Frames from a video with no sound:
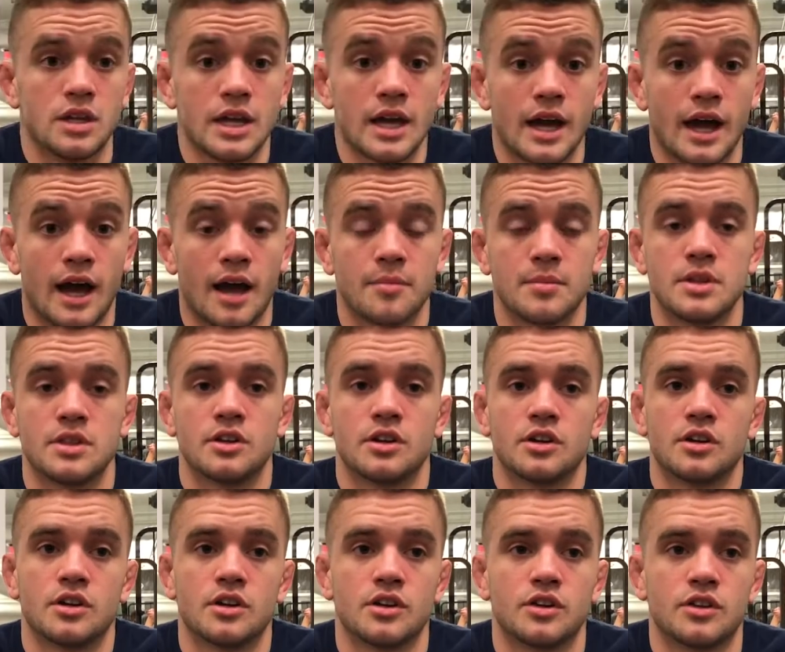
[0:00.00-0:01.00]
Yeah, I mean
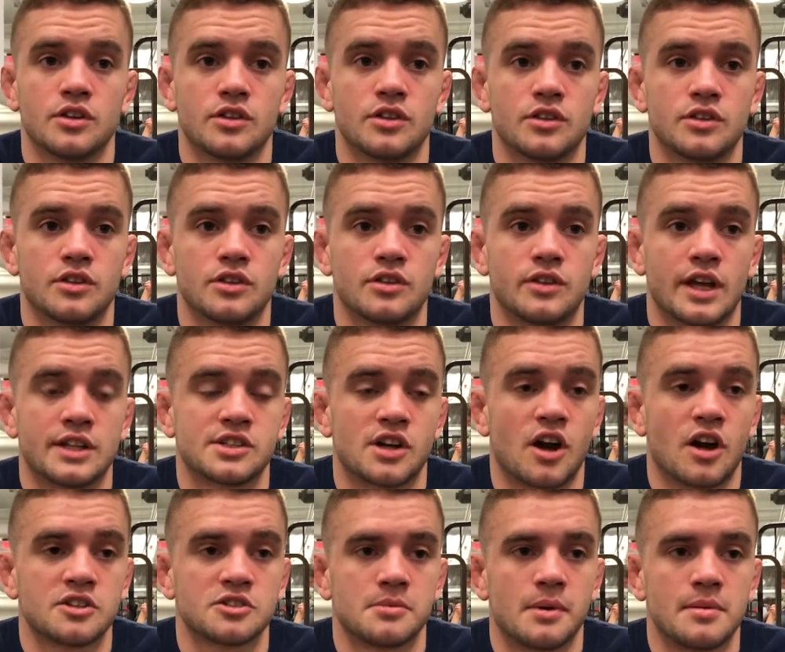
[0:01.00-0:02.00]
that's
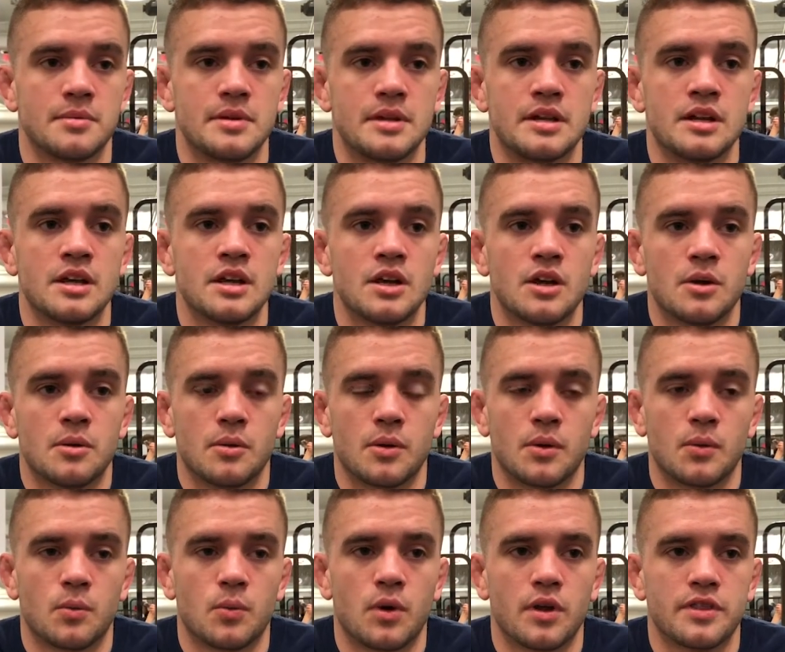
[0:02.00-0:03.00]
awesome. I mean
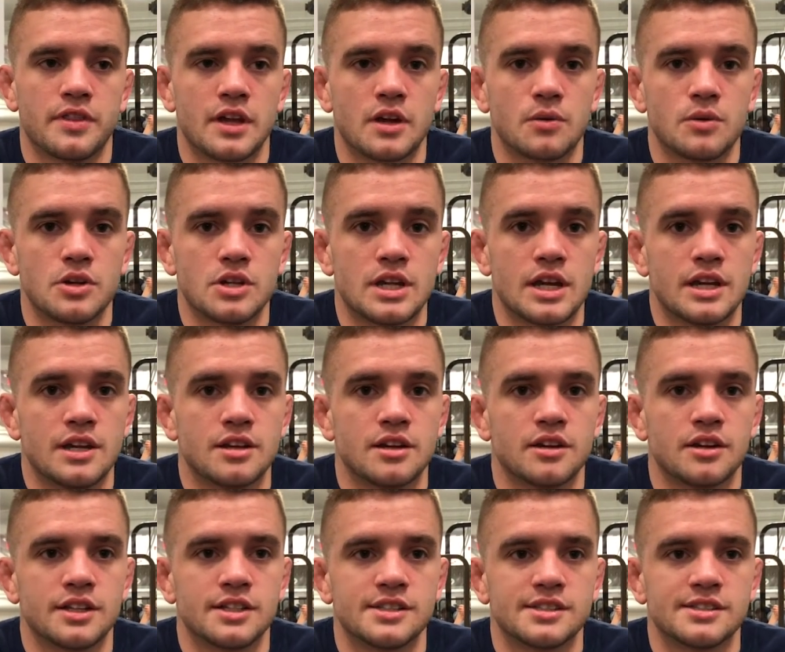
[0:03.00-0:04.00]
one thing when you get
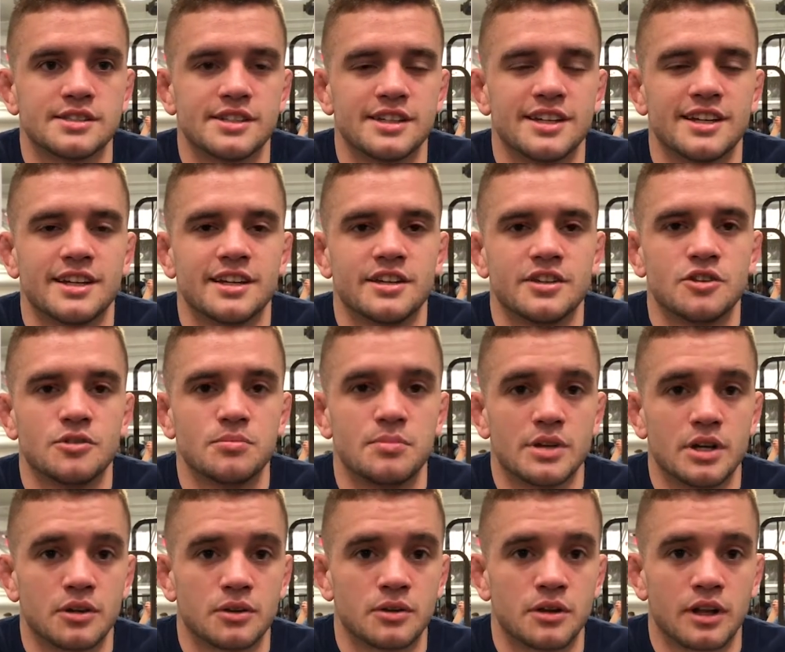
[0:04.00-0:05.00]
here, it's you
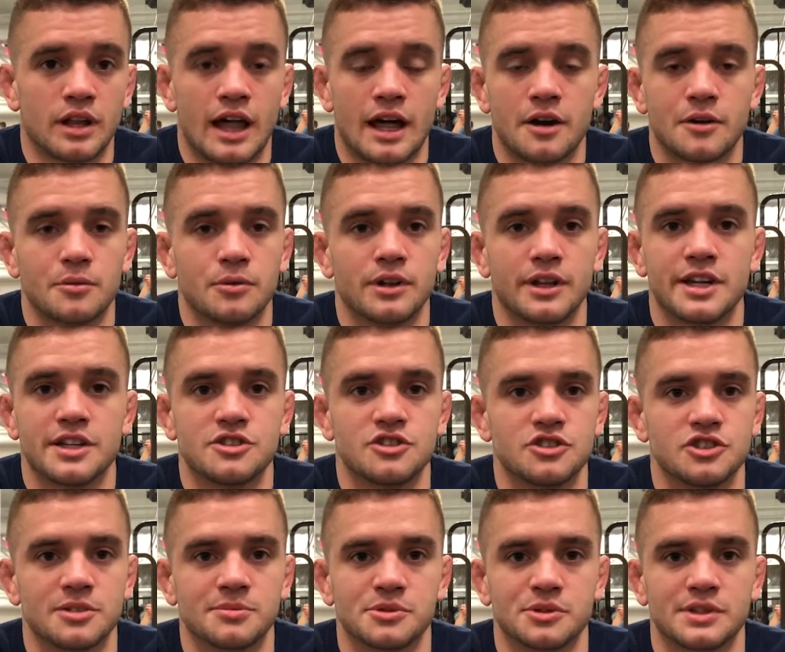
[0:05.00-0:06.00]
build a lot of
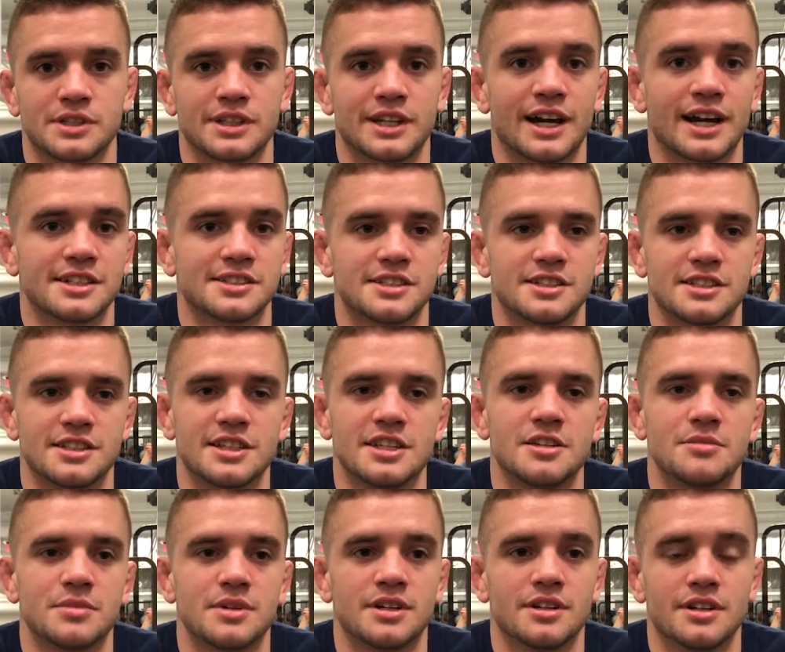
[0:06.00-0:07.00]
relationships with the guys on the
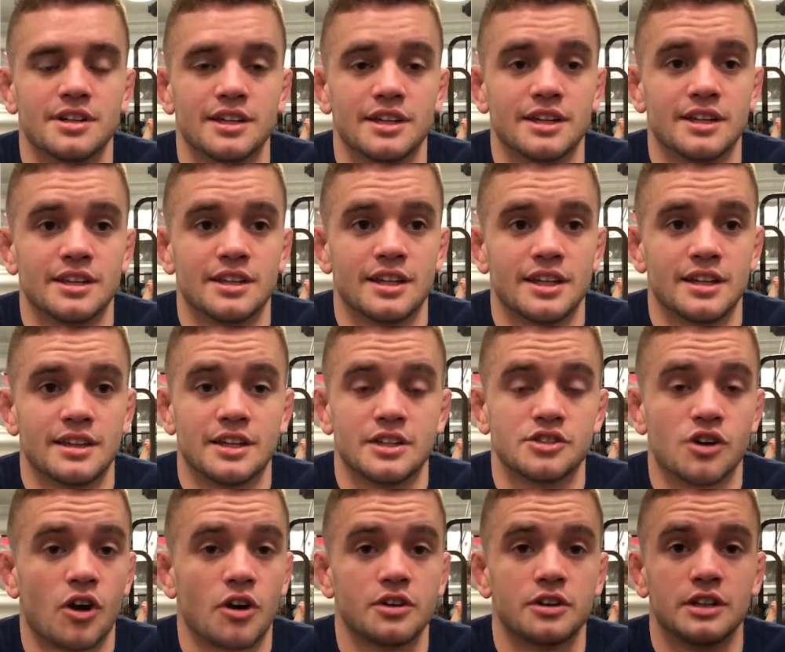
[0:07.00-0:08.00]
team and and
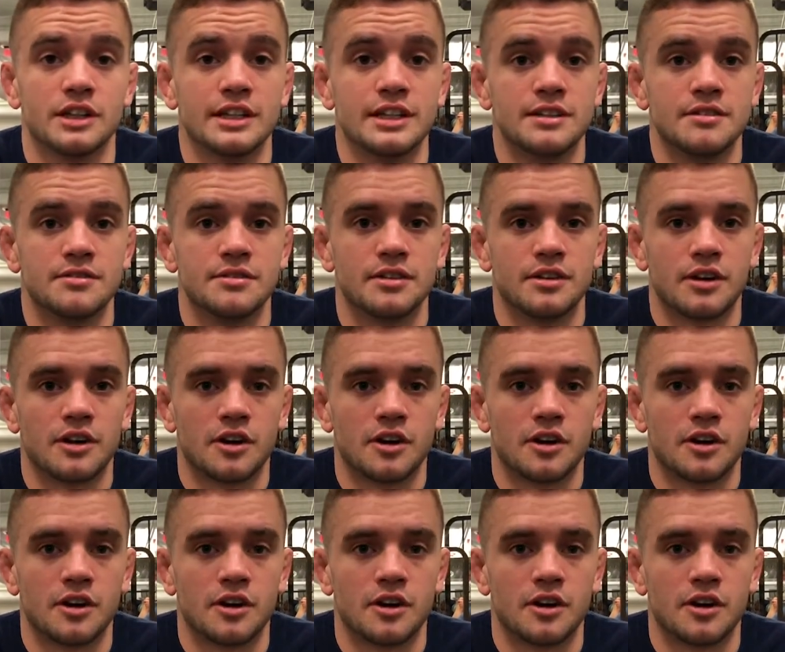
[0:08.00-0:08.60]
it's hard to leave.